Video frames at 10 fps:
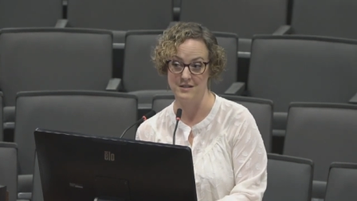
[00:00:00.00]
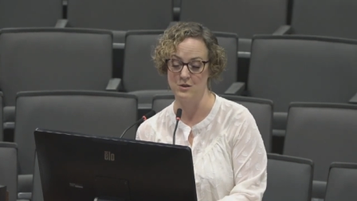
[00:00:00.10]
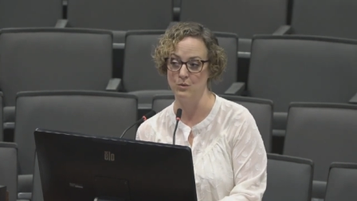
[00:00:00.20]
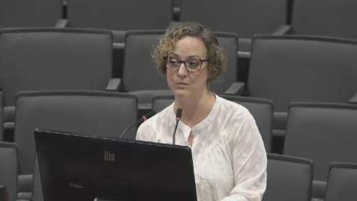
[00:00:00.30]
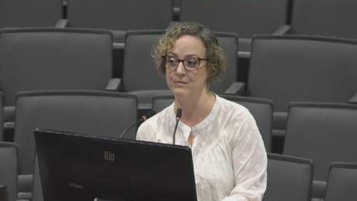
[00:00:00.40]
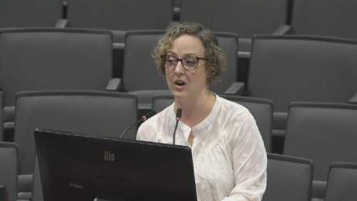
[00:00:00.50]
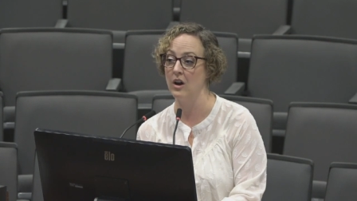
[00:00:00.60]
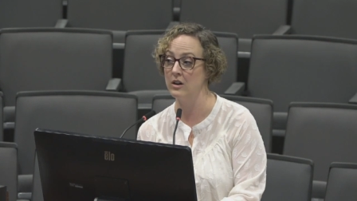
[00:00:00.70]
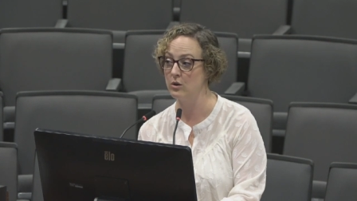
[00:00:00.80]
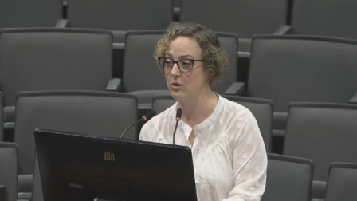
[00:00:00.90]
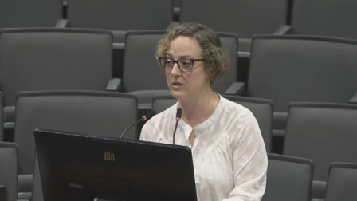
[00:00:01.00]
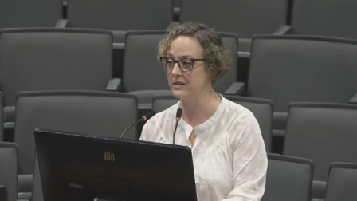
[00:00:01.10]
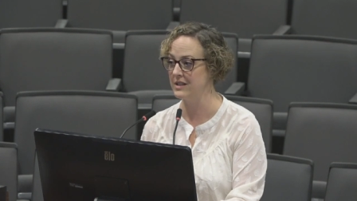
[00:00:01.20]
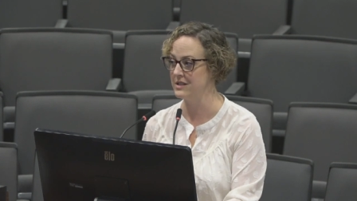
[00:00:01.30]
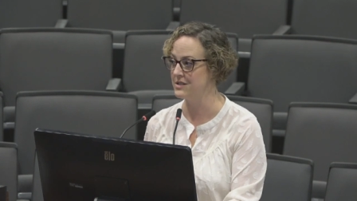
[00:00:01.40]
So our
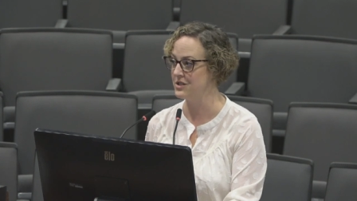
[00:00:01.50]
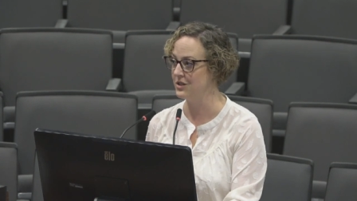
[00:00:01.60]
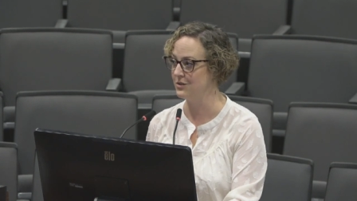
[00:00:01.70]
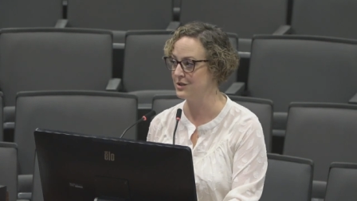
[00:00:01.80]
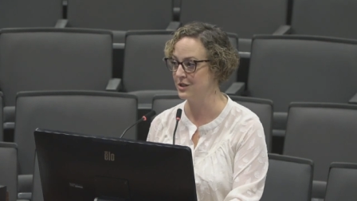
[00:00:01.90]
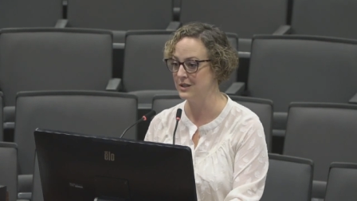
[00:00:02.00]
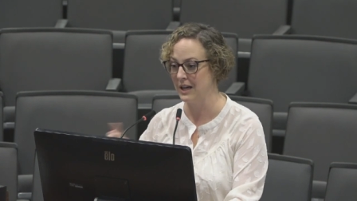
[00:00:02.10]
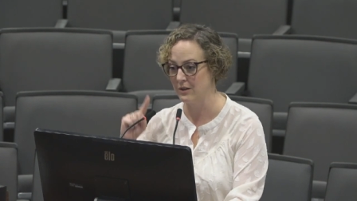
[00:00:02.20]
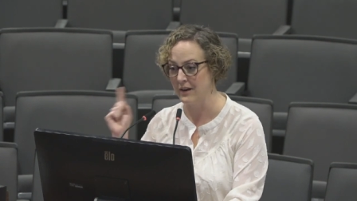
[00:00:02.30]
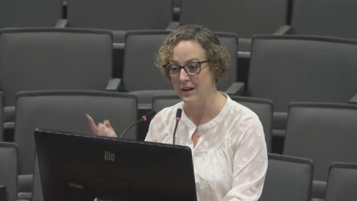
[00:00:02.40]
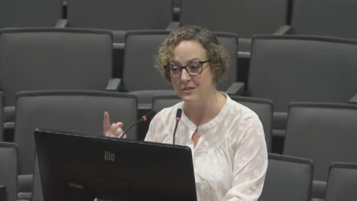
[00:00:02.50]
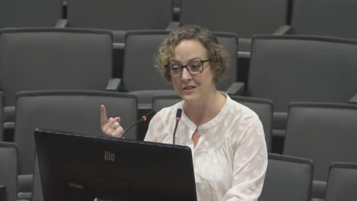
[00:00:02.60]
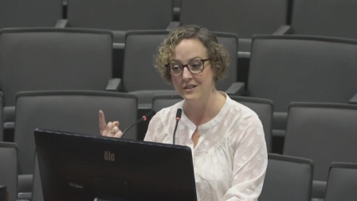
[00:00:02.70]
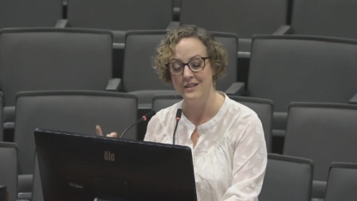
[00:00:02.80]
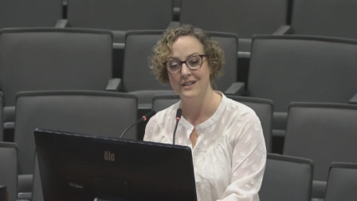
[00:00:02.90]
goal is to turn that around.